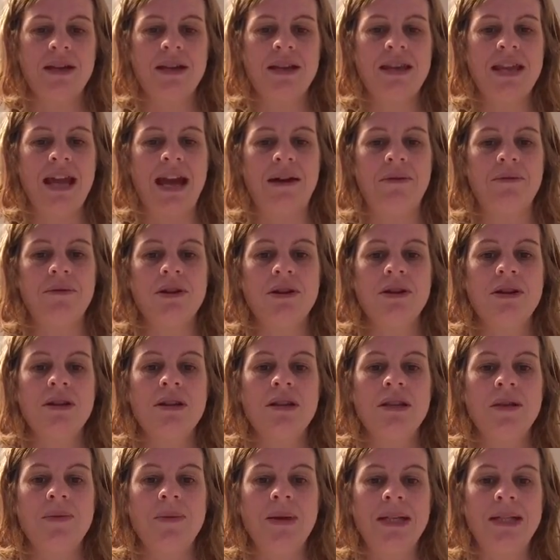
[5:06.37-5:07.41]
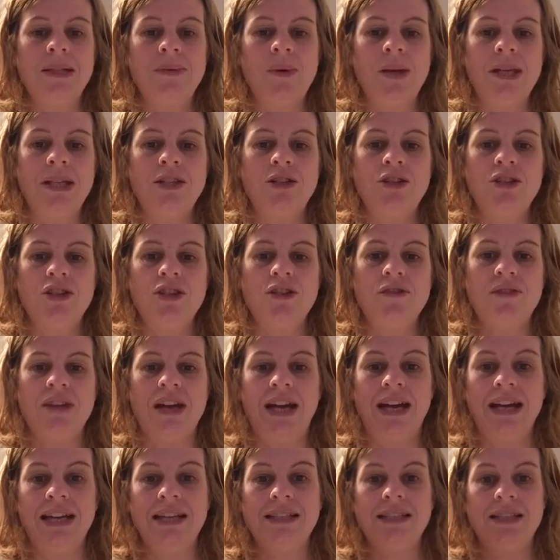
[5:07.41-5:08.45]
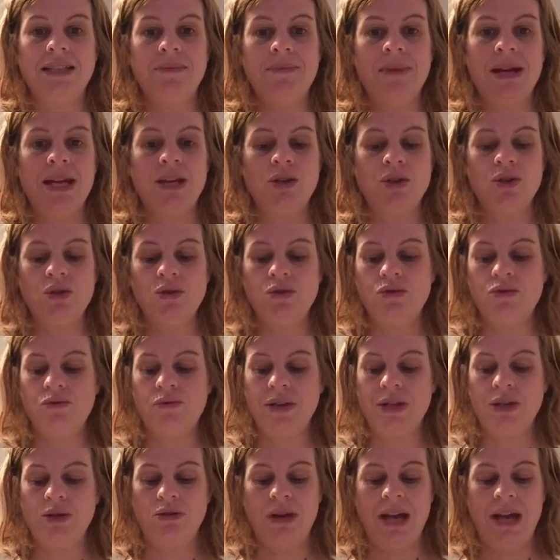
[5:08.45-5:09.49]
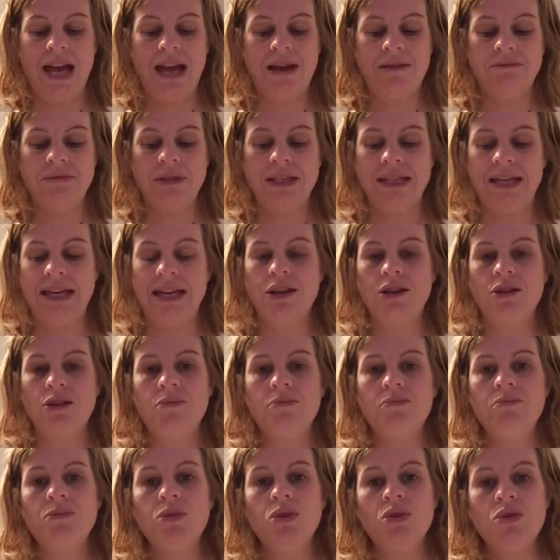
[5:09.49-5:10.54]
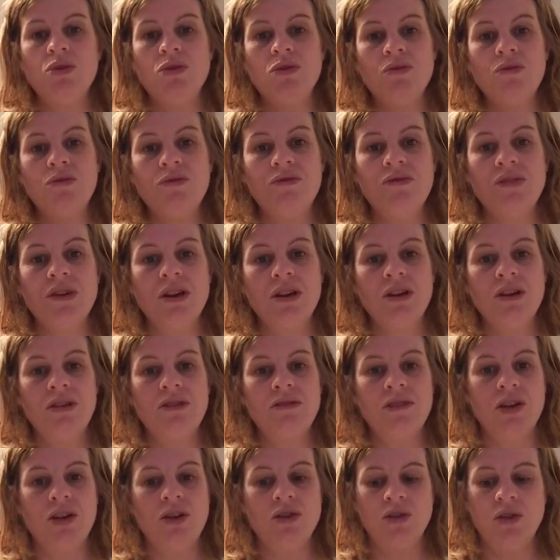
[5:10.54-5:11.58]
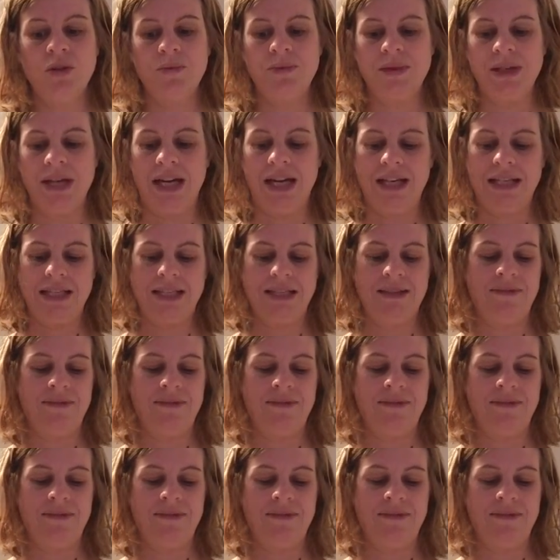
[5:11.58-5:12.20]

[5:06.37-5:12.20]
Now, the best way to do that is to make sure when you're counting you move those objects.